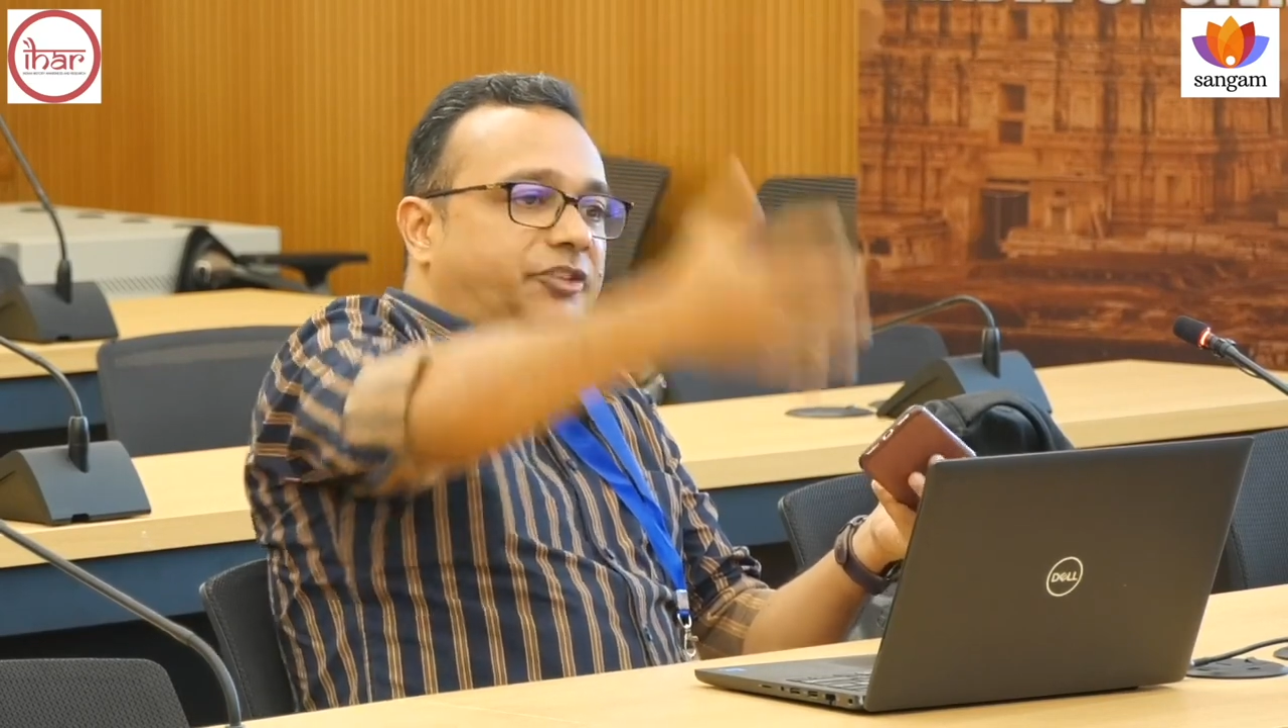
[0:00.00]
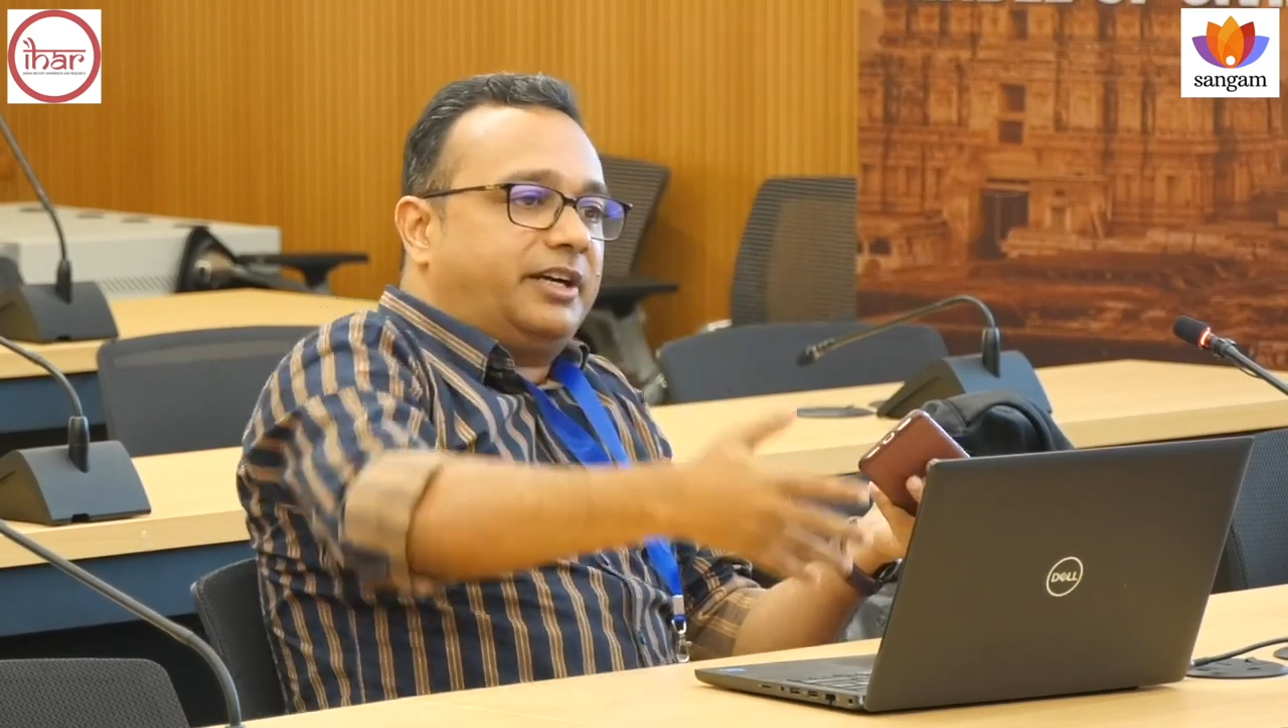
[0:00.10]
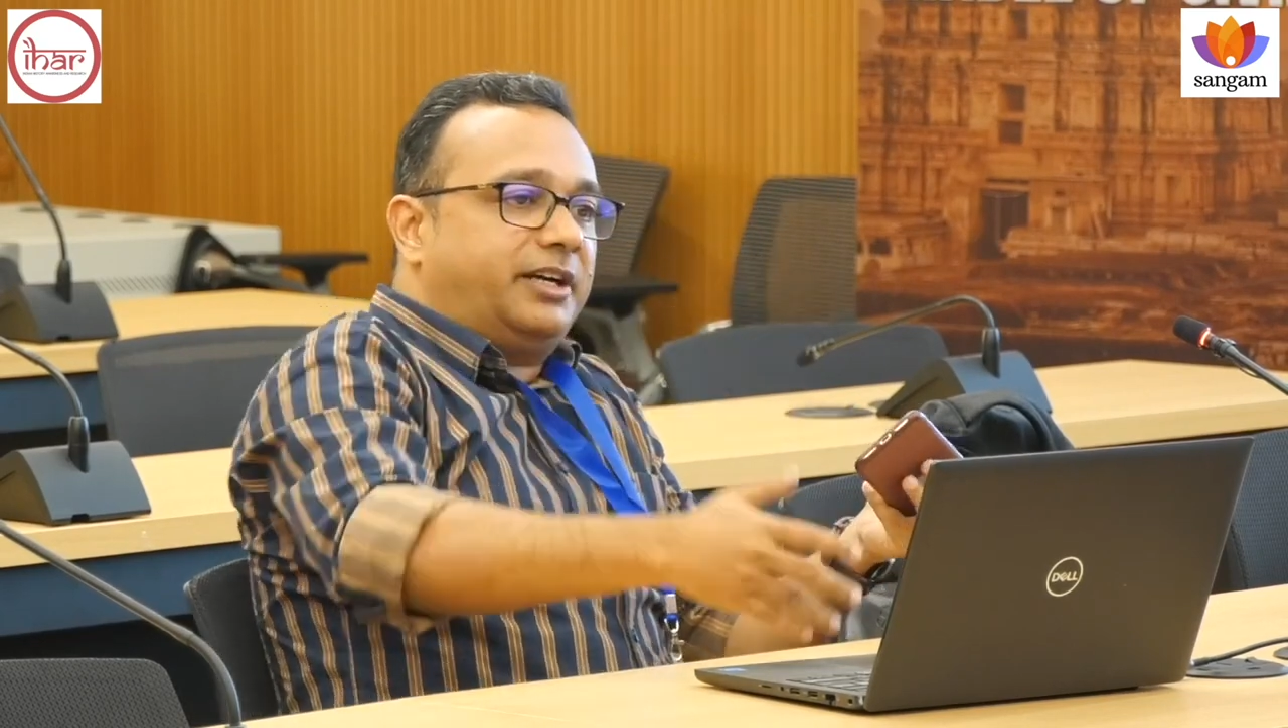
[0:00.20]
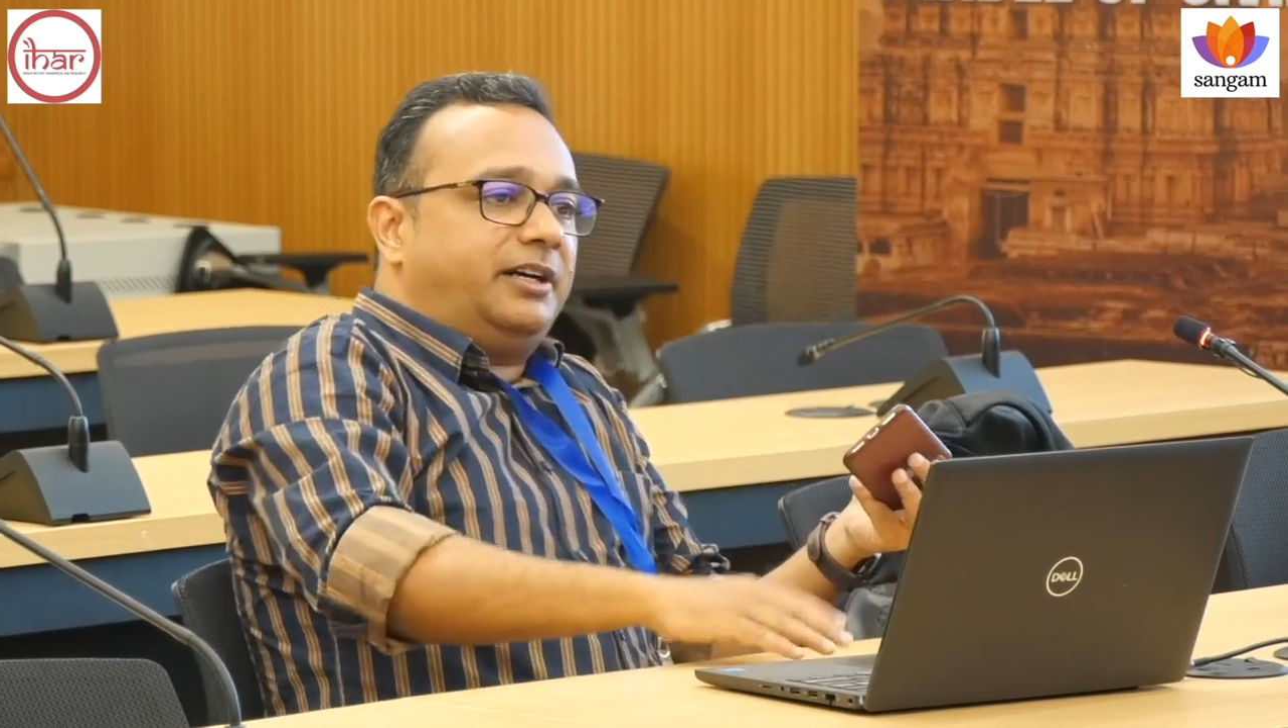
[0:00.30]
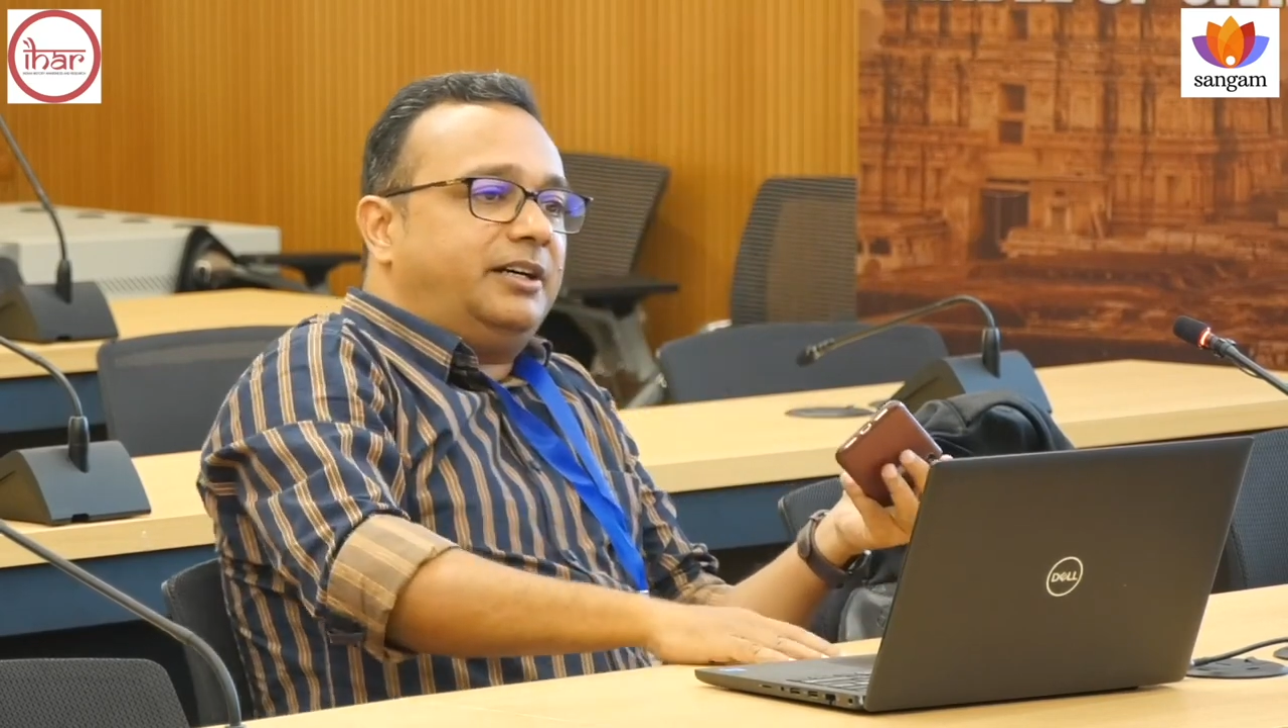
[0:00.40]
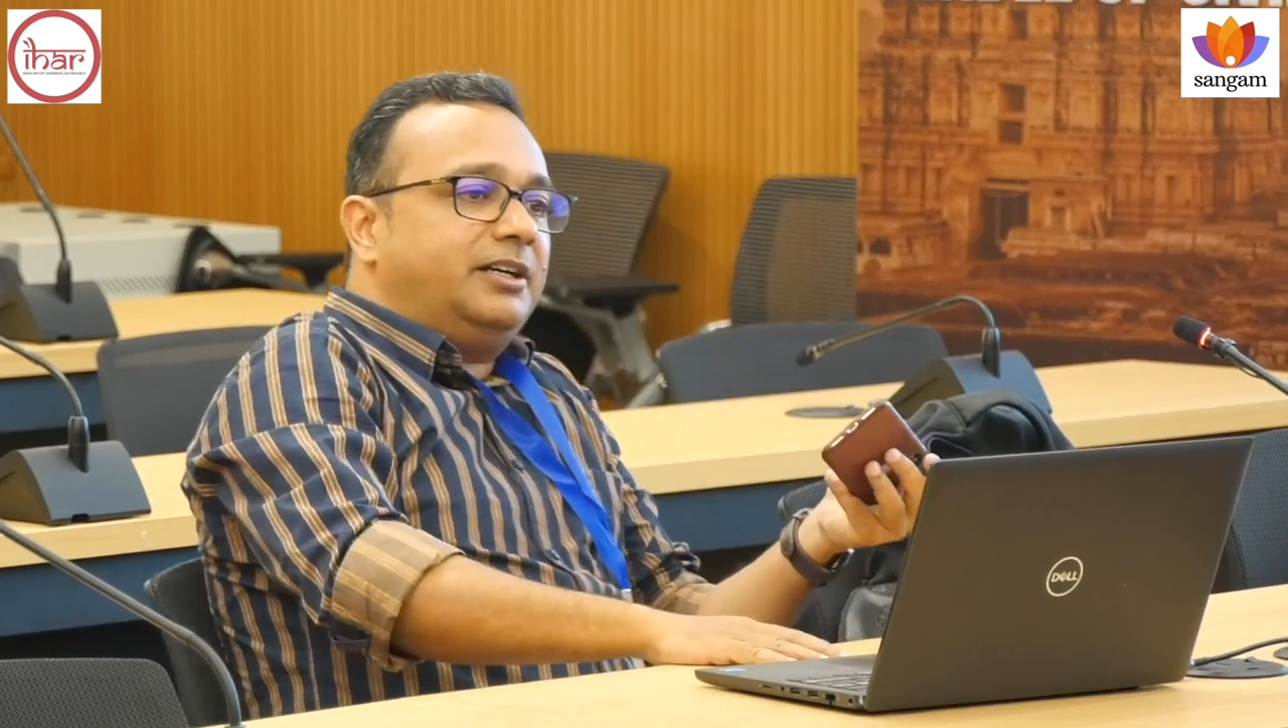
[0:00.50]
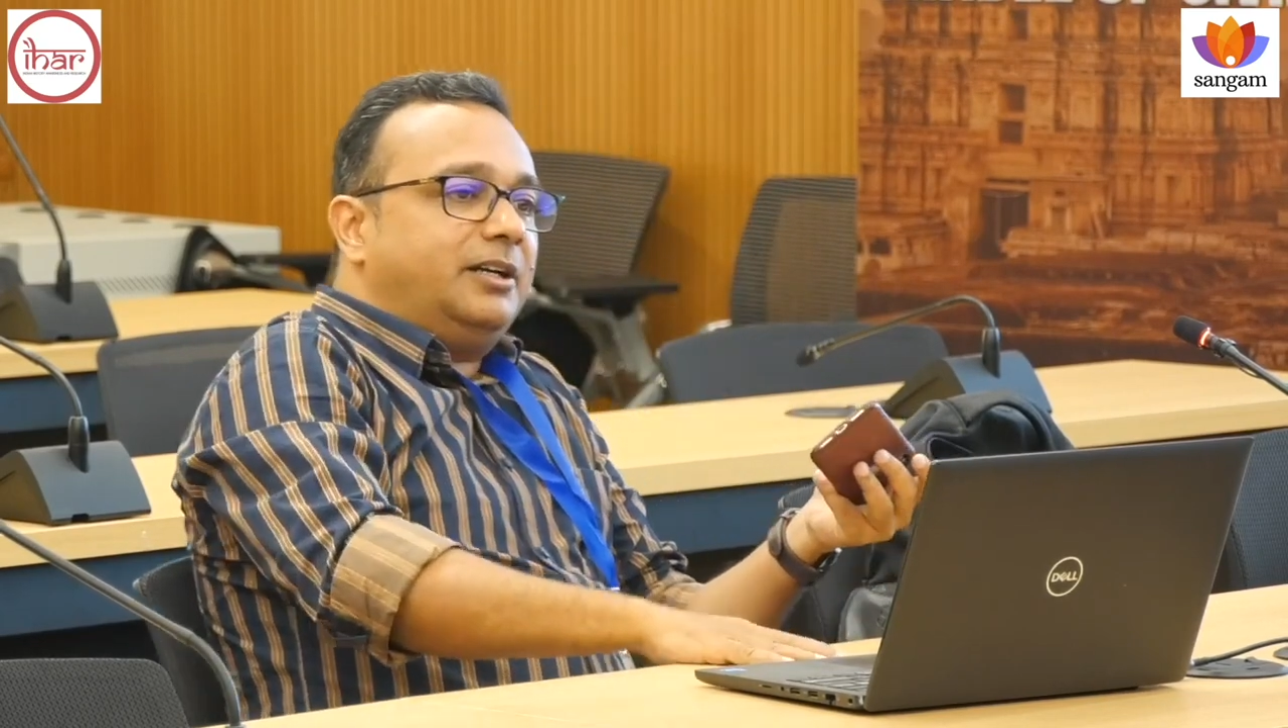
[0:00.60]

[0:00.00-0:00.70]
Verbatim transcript: varga